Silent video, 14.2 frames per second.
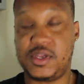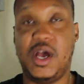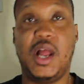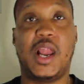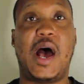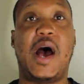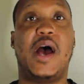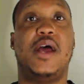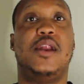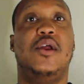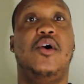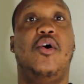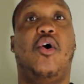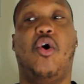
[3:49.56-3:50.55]
a
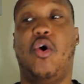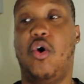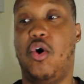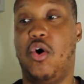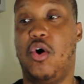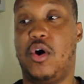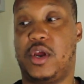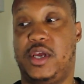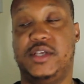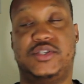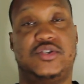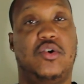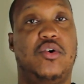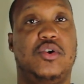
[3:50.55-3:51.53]
lot, or
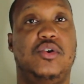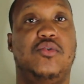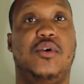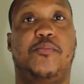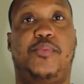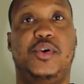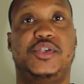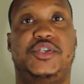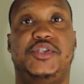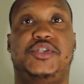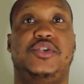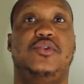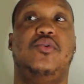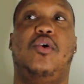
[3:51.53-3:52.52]
gets on you and
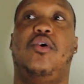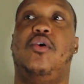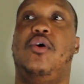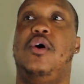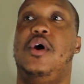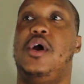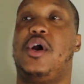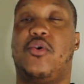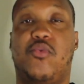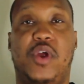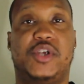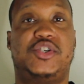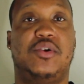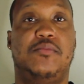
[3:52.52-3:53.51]
pushes you, or
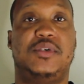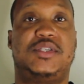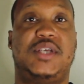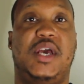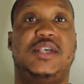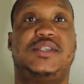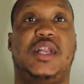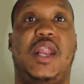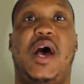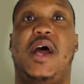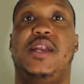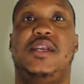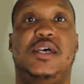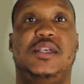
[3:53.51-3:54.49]
corrects your mistakes a
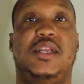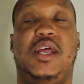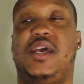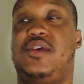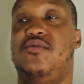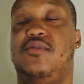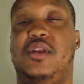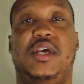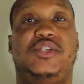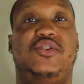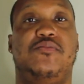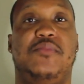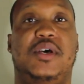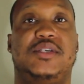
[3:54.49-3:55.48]
lot and doesn't
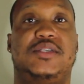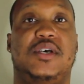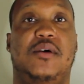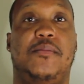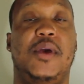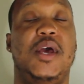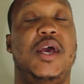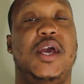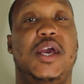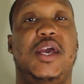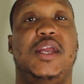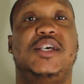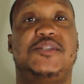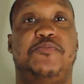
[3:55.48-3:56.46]
let you mess up,
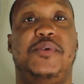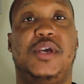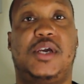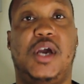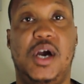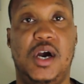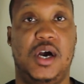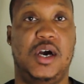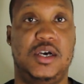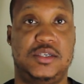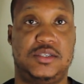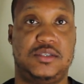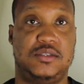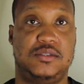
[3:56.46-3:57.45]
it is
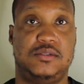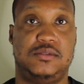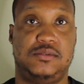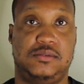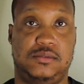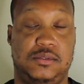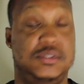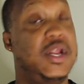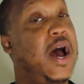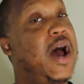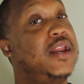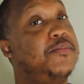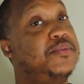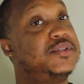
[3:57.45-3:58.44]
because
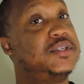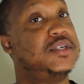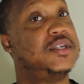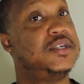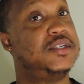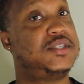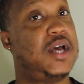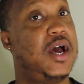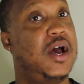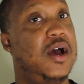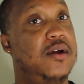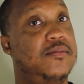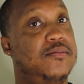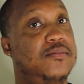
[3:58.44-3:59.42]
90% of the
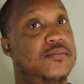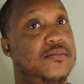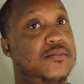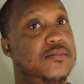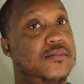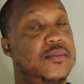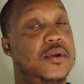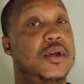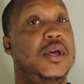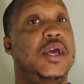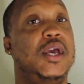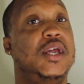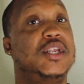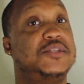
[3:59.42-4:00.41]
time,
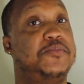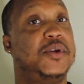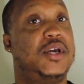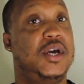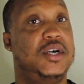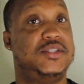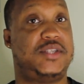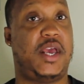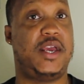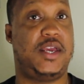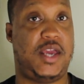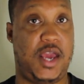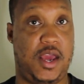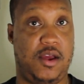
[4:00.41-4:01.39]
it is because they
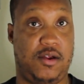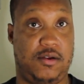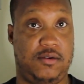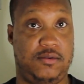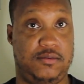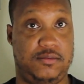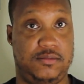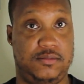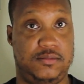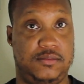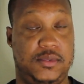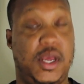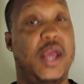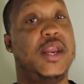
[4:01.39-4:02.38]
care
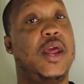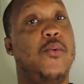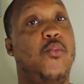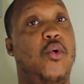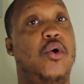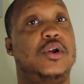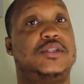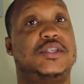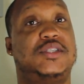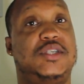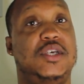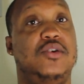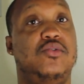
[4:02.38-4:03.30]
and they want to see